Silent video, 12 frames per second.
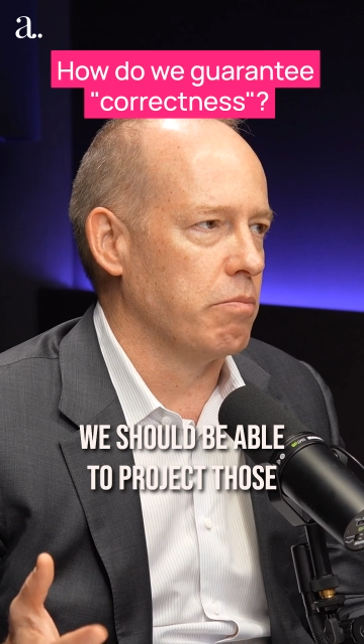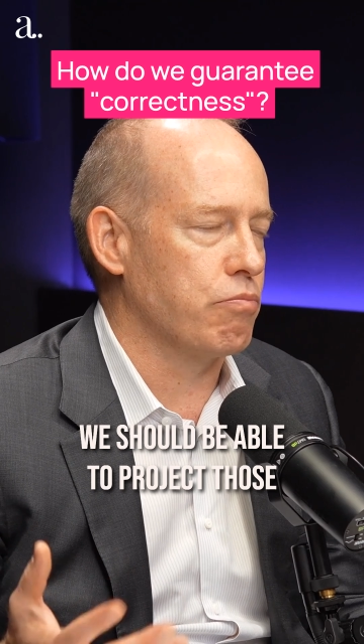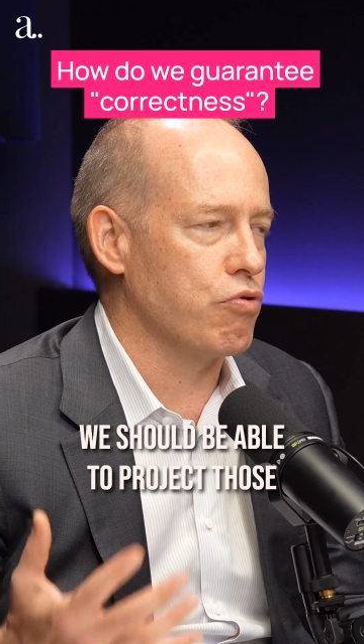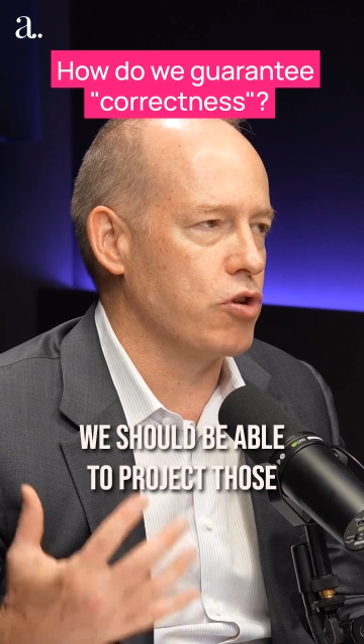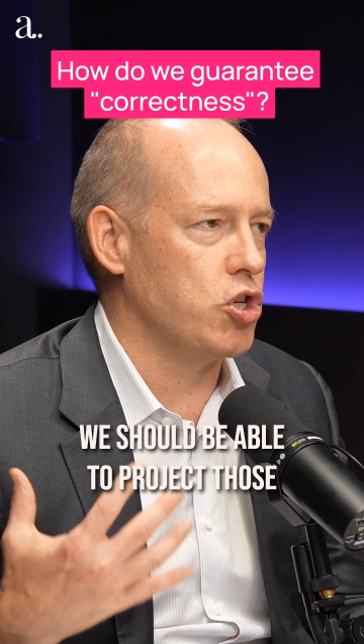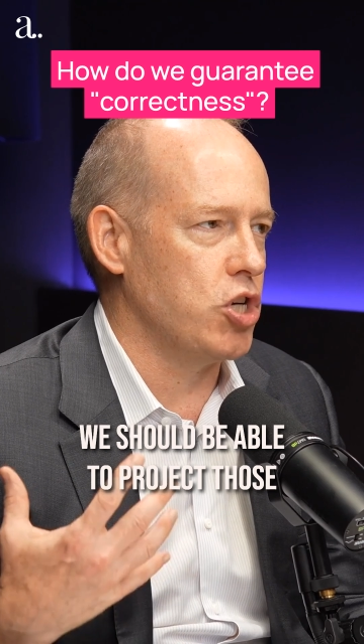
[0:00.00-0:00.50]

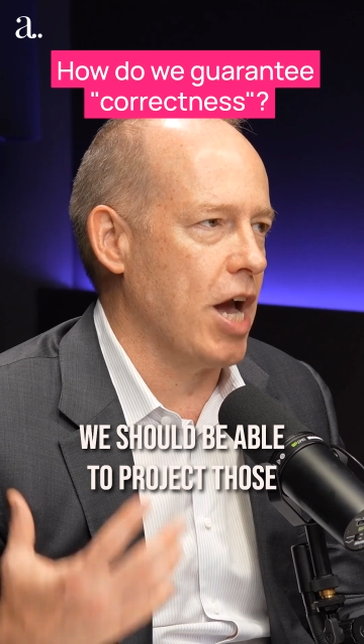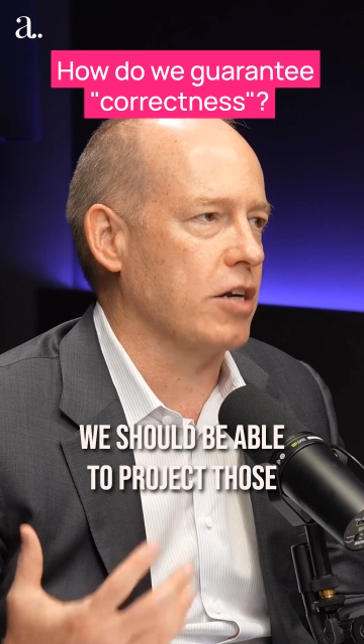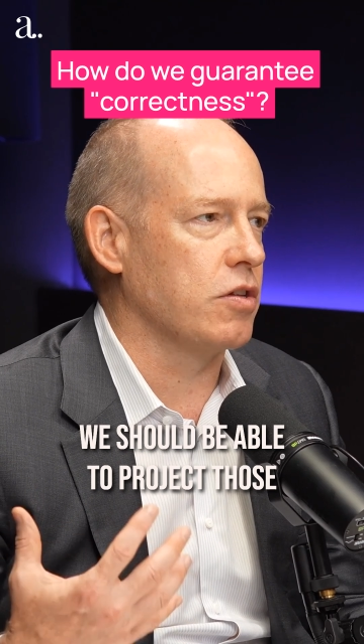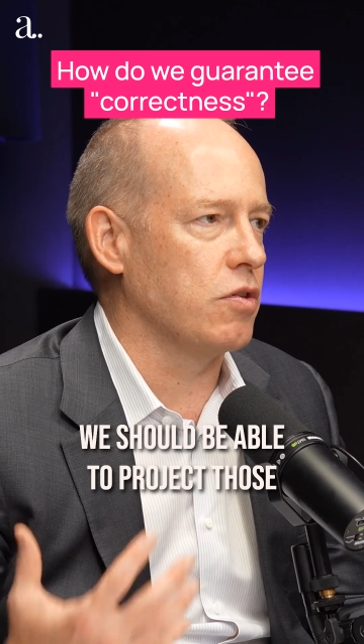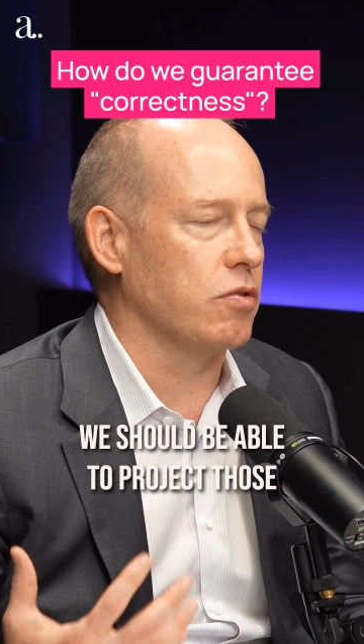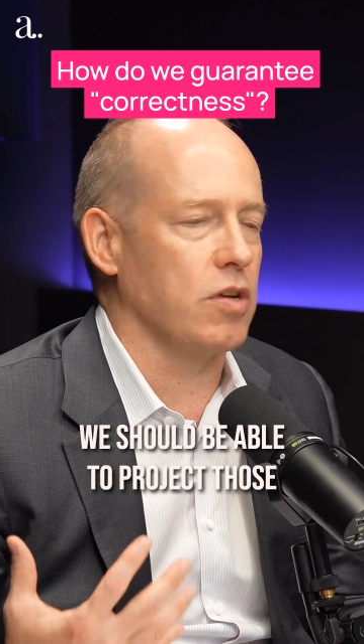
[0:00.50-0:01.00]

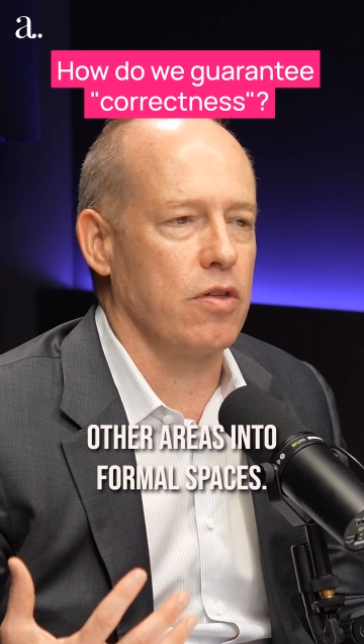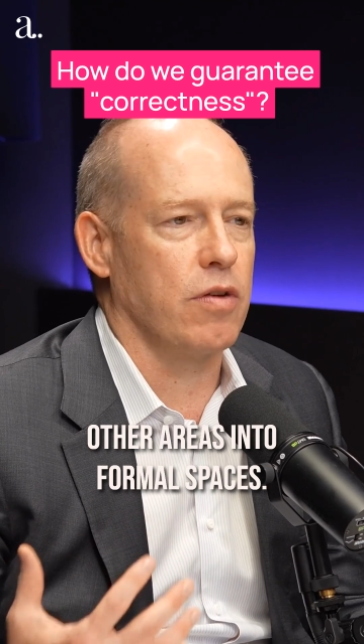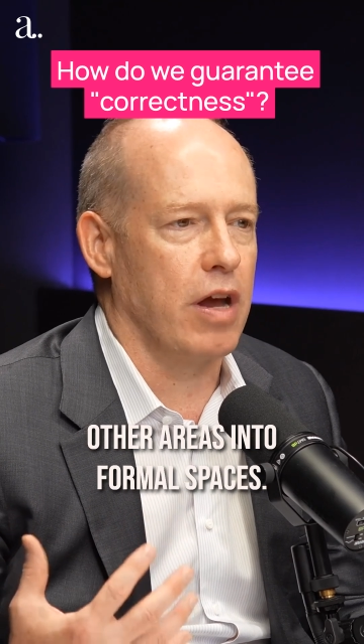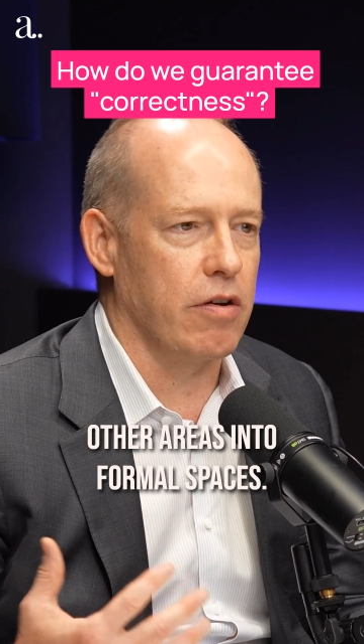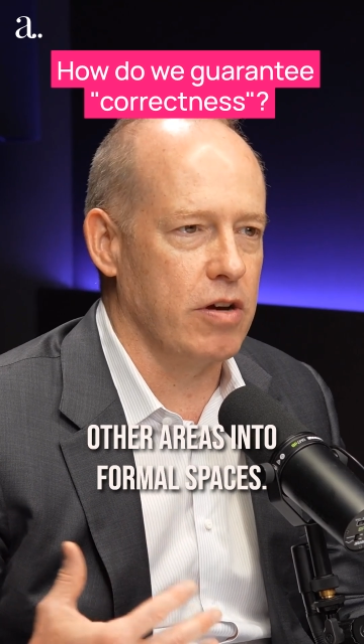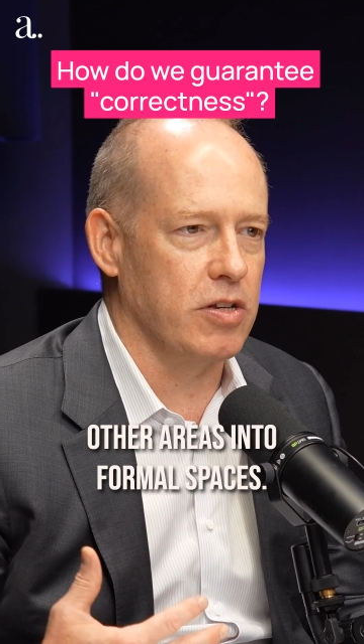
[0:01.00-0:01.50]
project those other
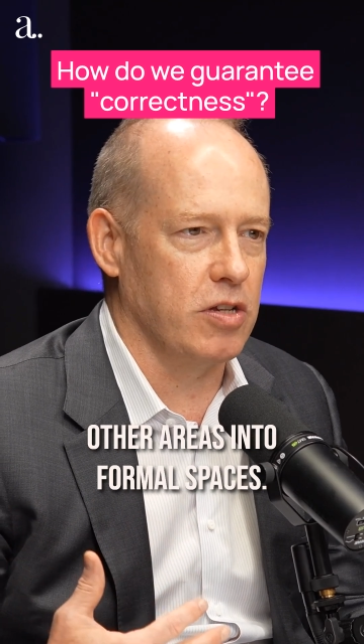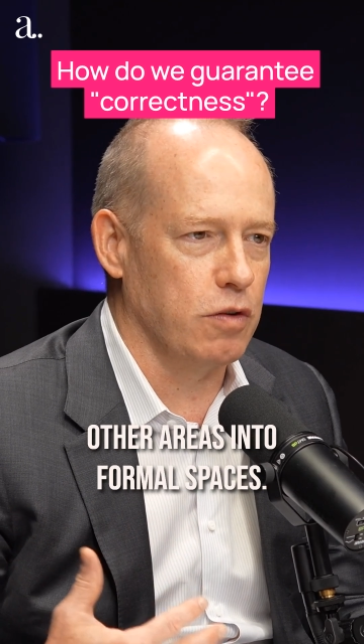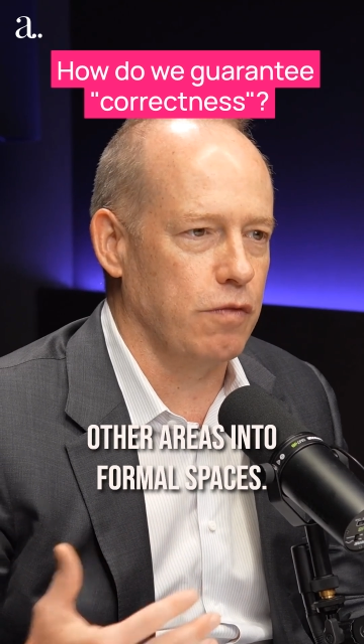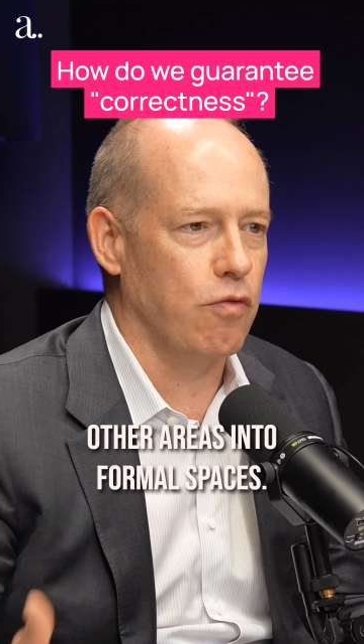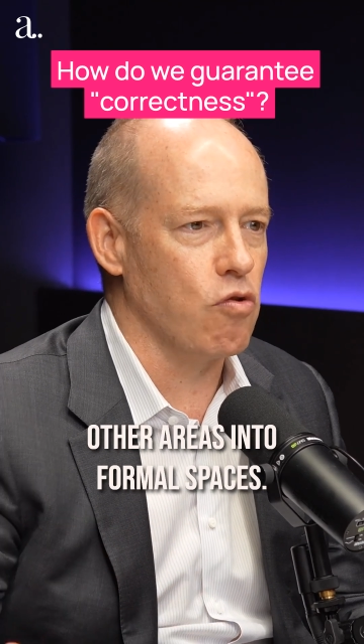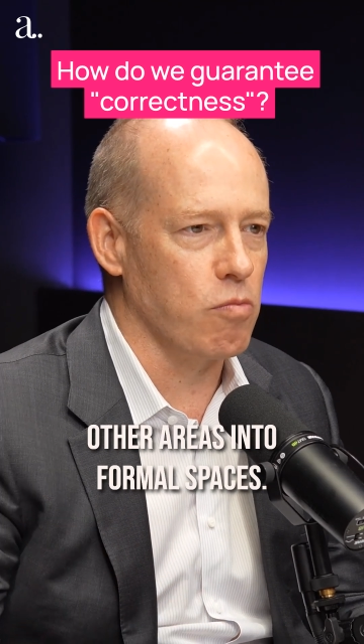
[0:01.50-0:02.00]
areas into
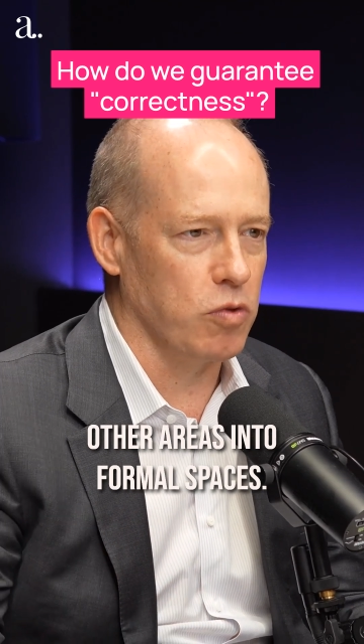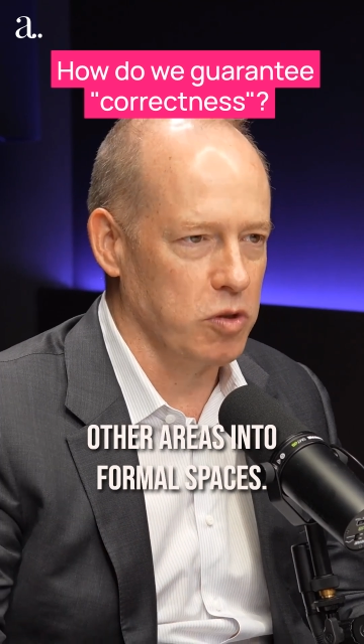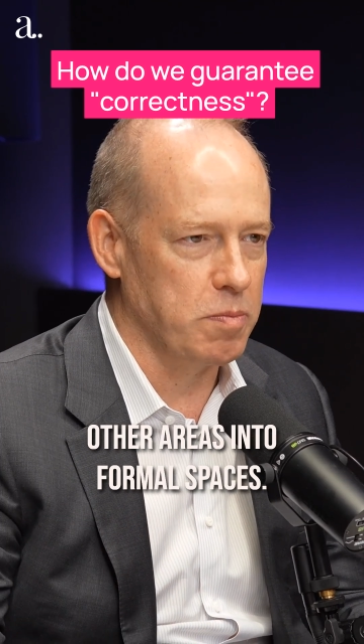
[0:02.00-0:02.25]
formal